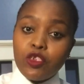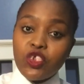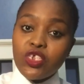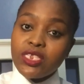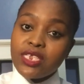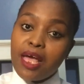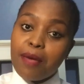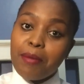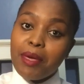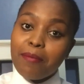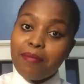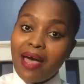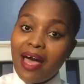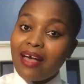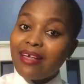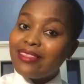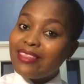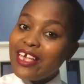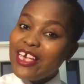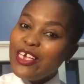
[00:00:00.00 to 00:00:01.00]
you're just coming
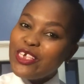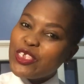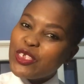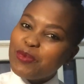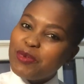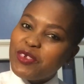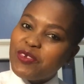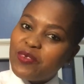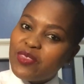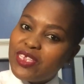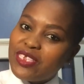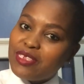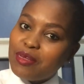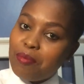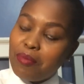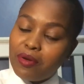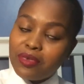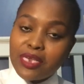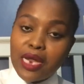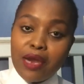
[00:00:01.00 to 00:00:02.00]
back, thank you so much for the
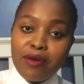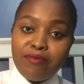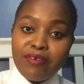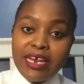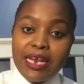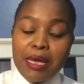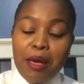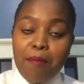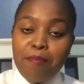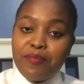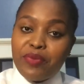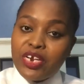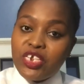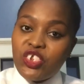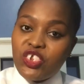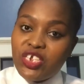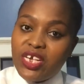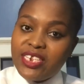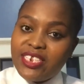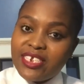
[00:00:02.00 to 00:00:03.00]
support. I really
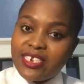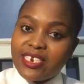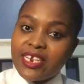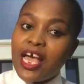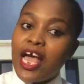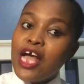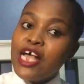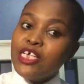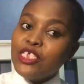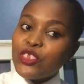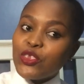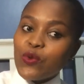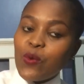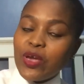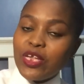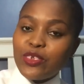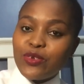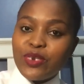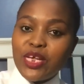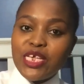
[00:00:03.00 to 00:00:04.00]
appreciate it. So
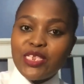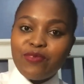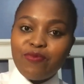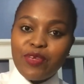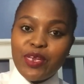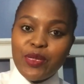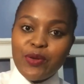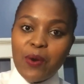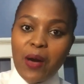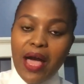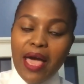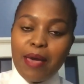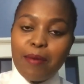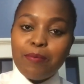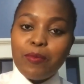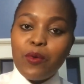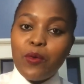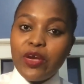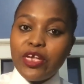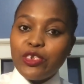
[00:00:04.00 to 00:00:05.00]
in today's video, I
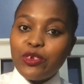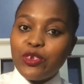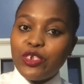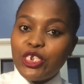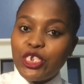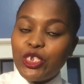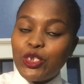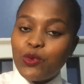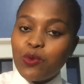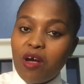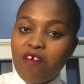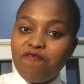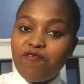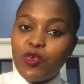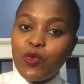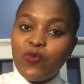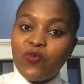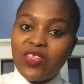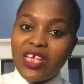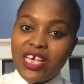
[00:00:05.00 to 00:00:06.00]
am going to teach you a
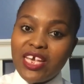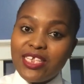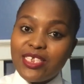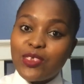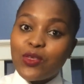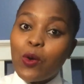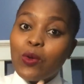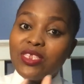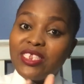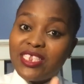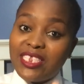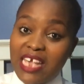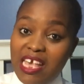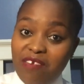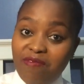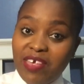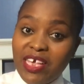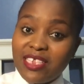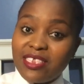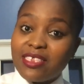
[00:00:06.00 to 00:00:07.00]
few things on
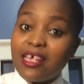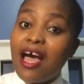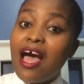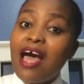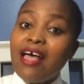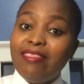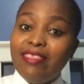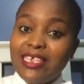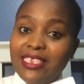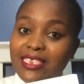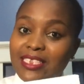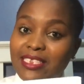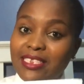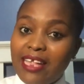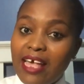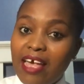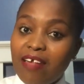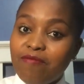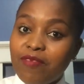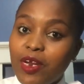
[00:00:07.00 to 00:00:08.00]
savings,
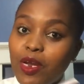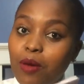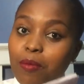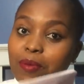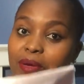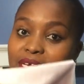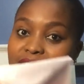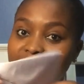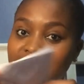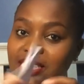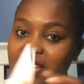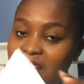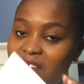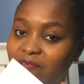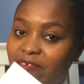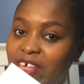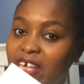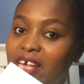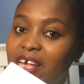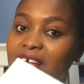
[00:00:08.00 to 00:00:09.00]
the envelope
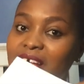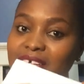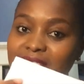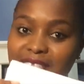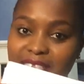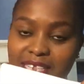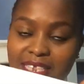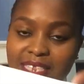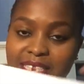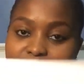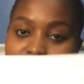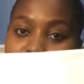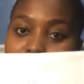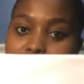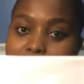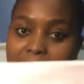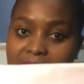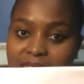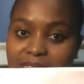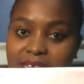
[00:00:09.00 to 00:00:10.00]
saving
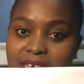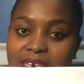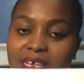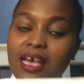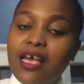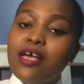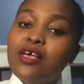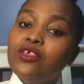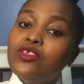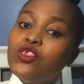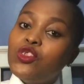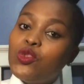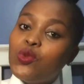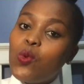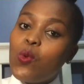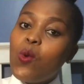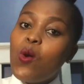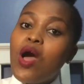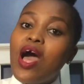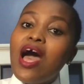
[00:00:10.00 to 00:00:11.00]
system method.
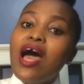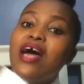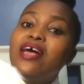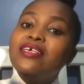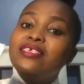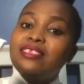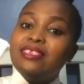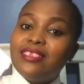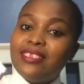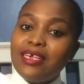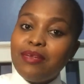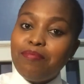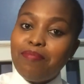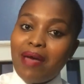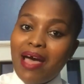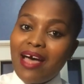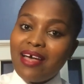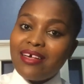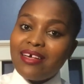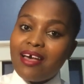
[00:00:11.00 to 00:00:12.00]
So sit
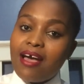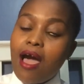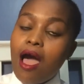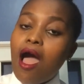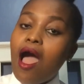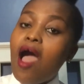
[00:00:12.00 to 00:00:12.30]
back,